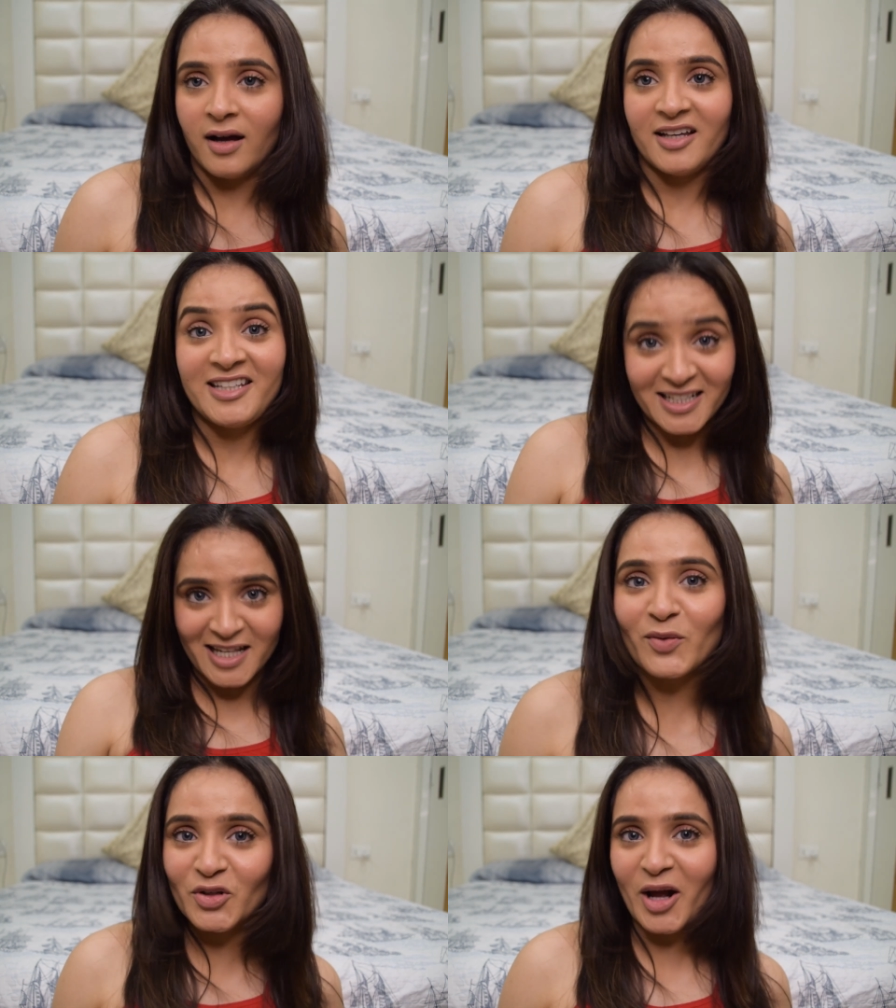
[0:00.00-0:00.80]
yes,
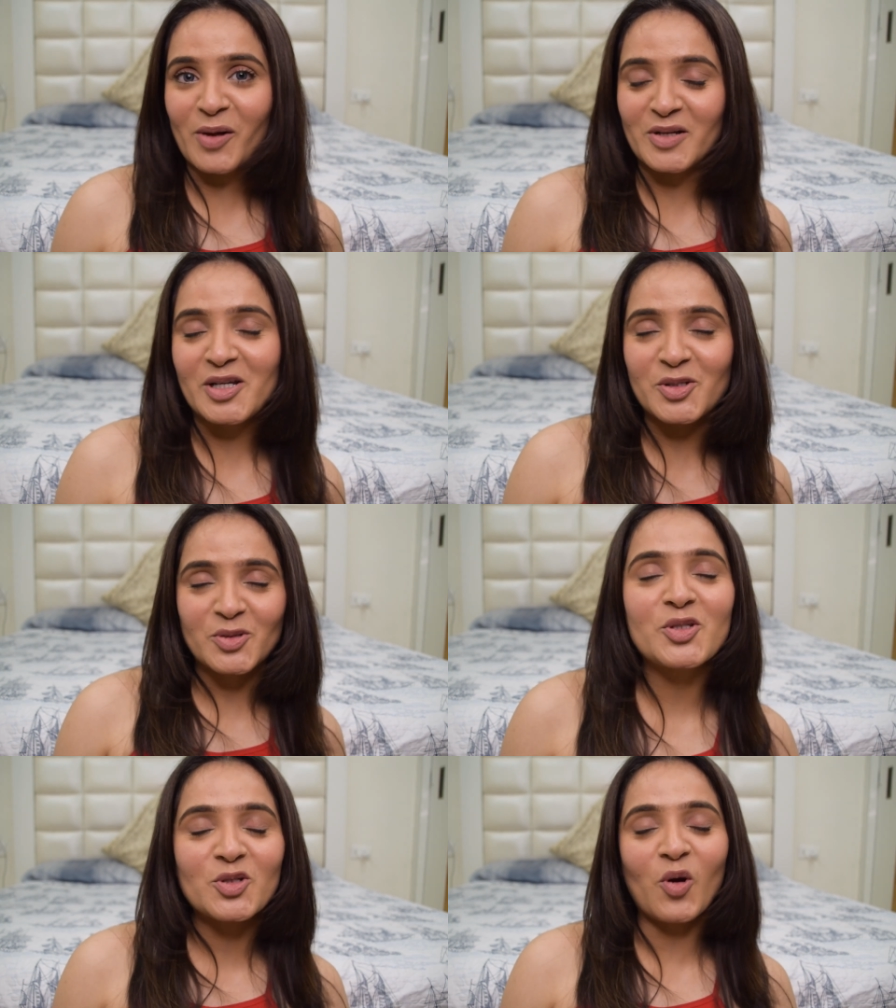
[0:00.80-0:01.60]
I would recommend
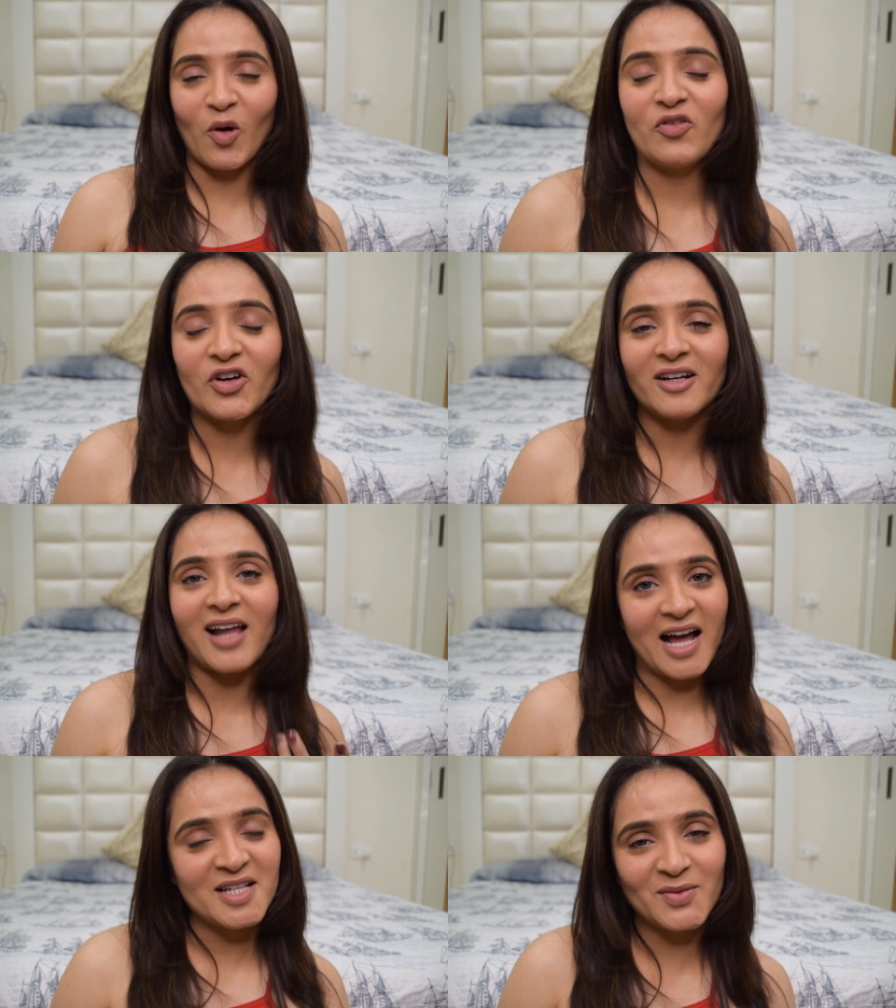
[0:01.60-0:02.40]
you to go for it
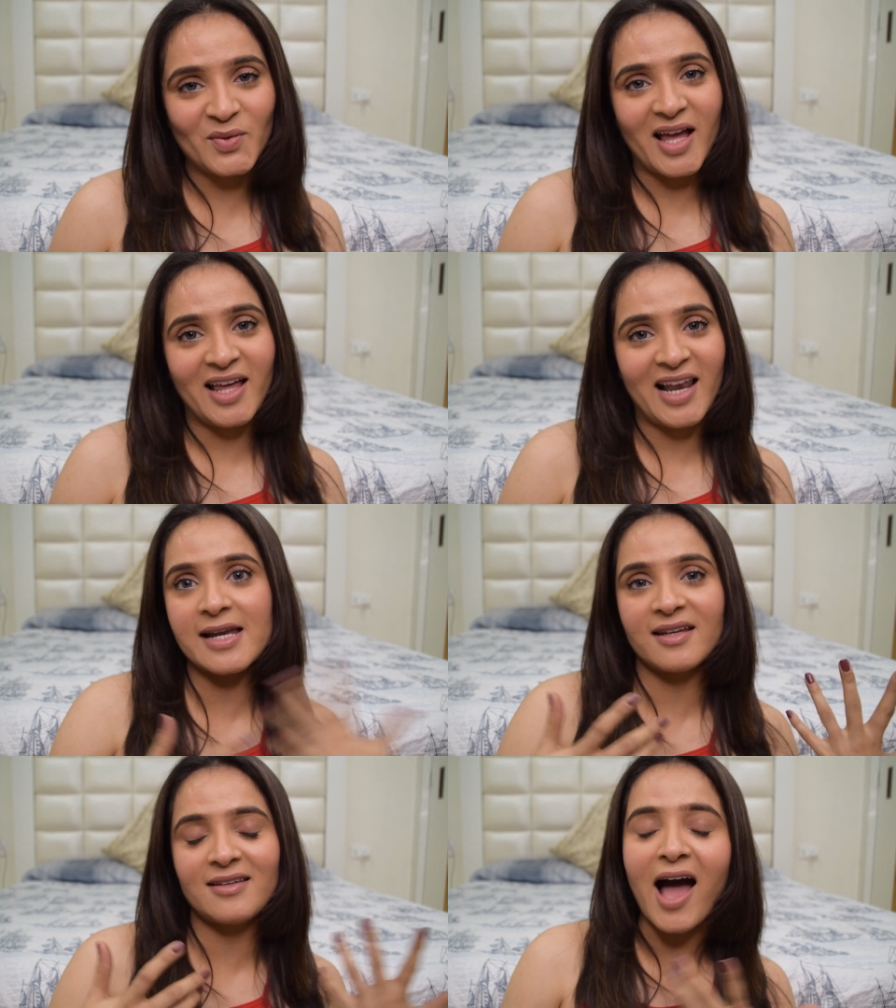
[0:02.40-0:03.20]
as well.
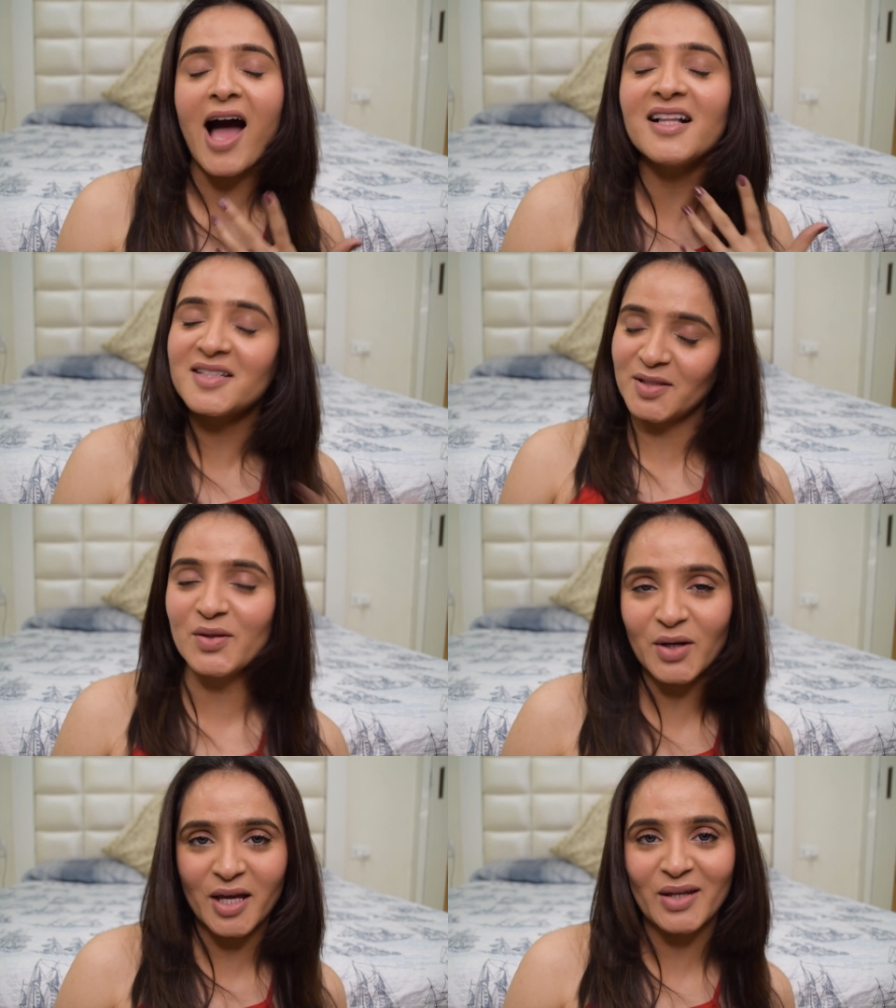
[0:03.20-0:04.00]
And yeah, I'll see
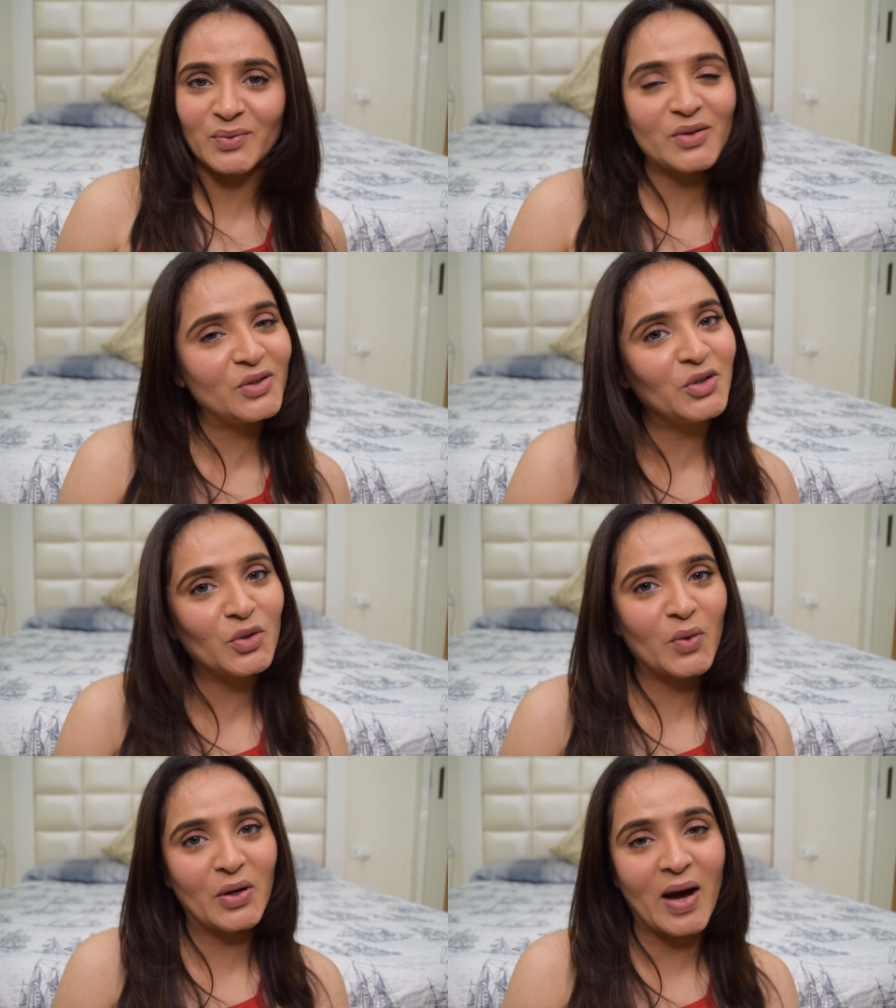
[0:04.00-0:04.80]
you again with a
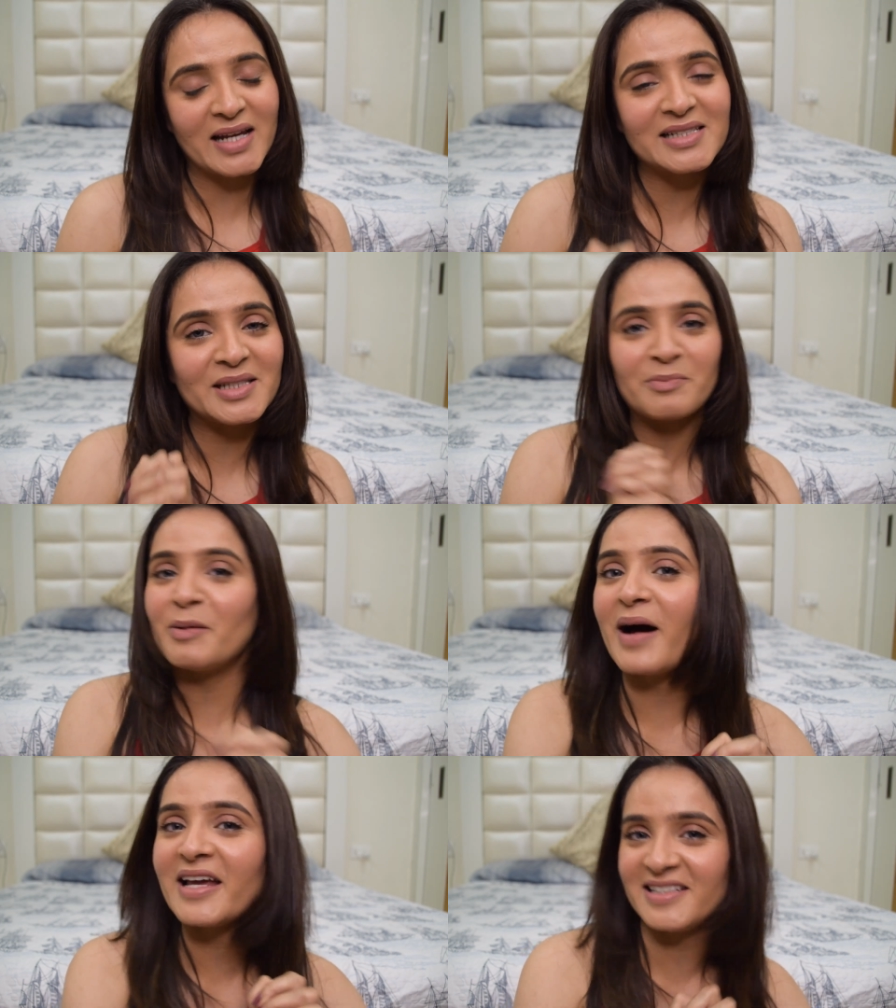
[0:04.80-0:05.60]
new video. Until then,
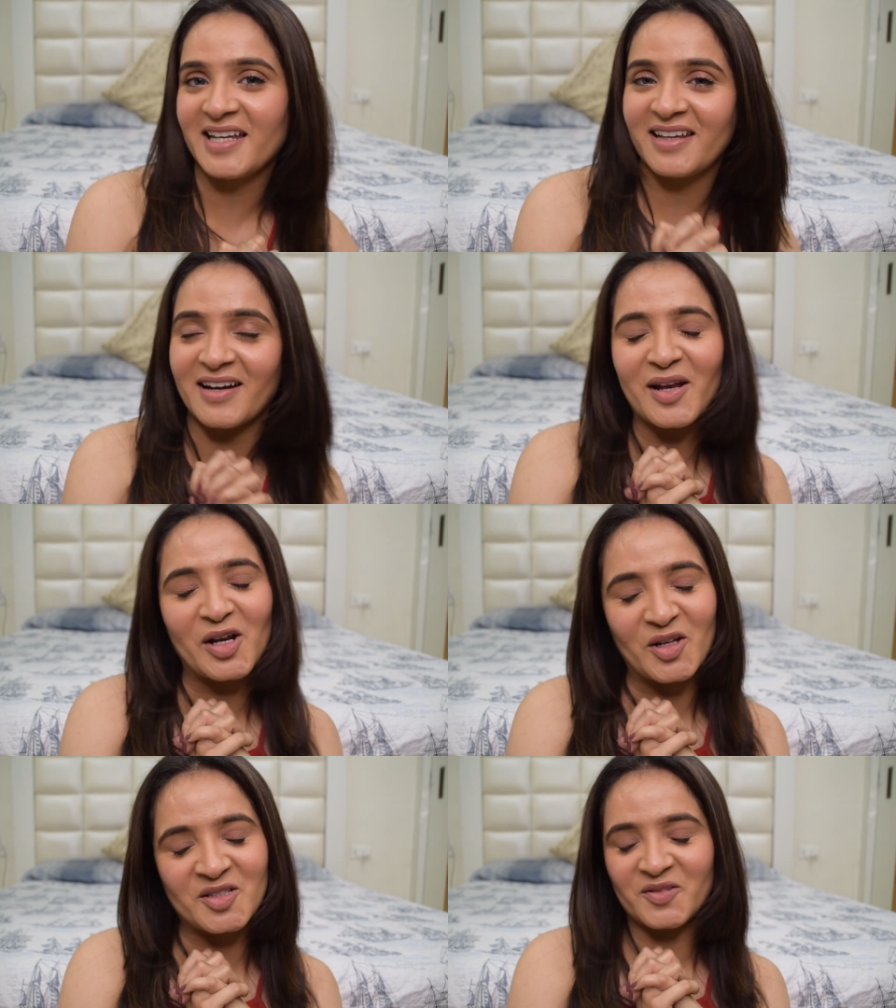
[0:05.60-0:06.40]
bye bye, take care, and
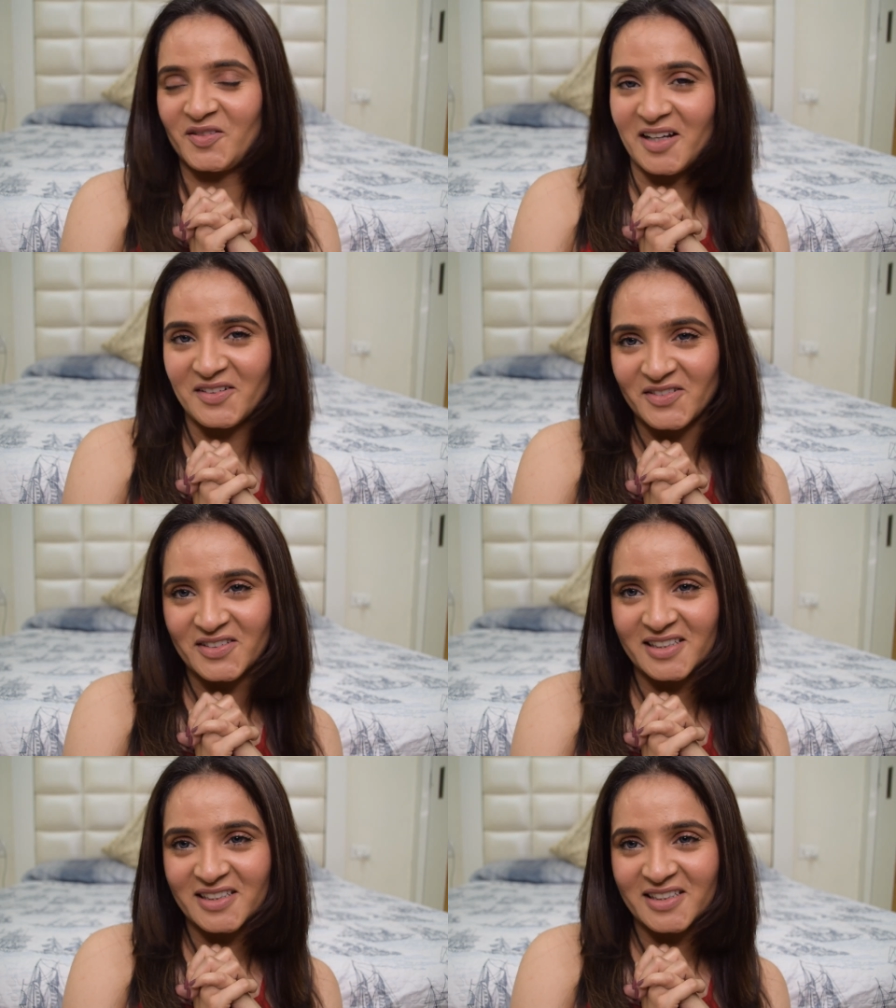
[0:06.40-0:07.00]
lots of love.